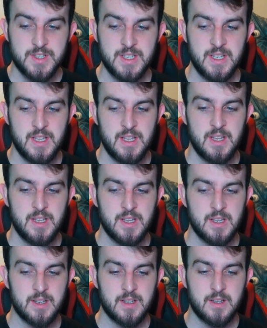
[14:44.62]
you could
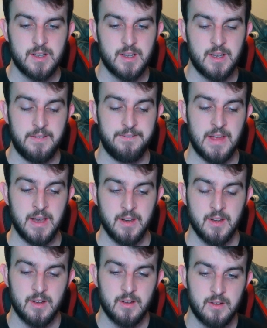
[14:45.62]
see an
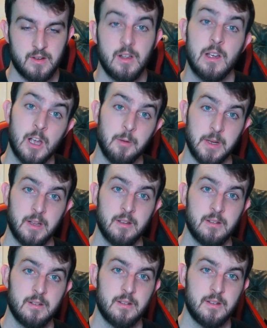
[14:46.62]
event
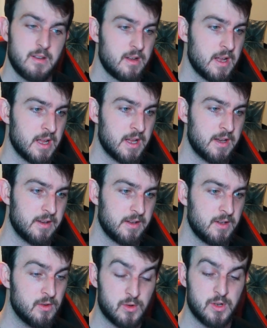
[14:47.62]
coming,
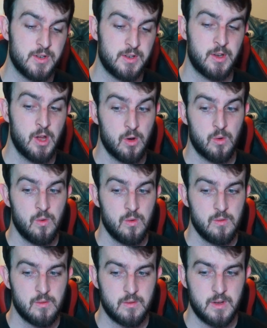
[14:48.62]
and you can
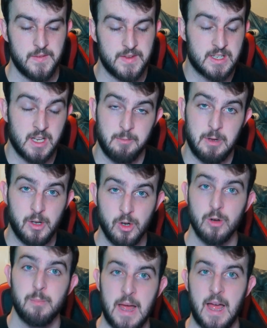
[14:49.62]
know if it's gonna
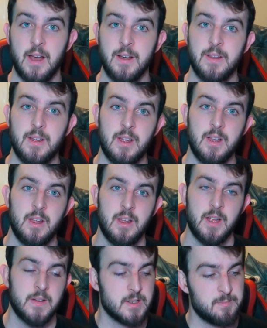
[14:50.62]
be good or bad.
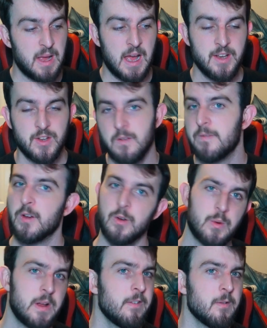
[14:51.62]
If it's bad, you
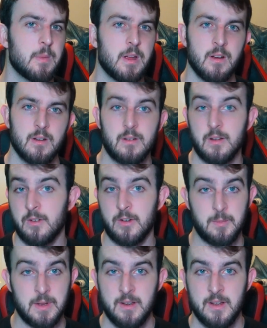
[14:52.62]
can veer away from there.
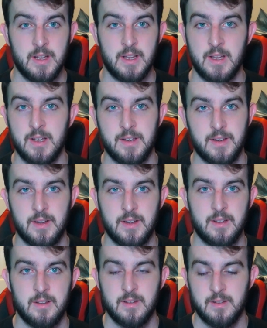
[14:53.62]
You know what I mean?
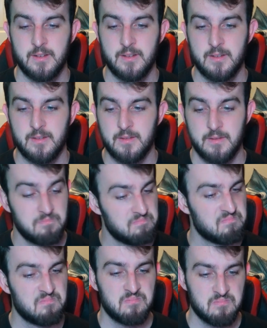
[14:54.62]
And uh,
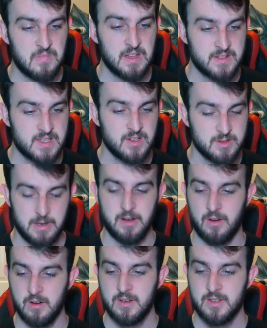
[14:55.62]
that
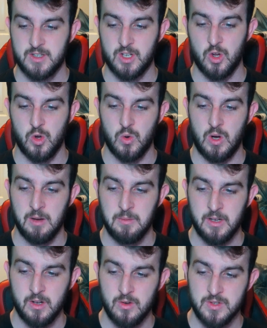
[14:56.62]
sounds better.
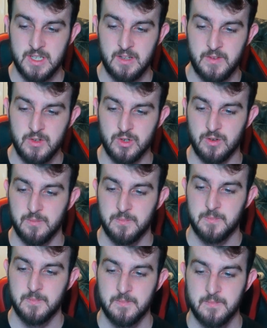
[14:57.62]
So, I'm gonna go see the
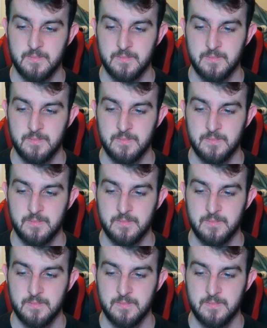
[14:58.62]
future.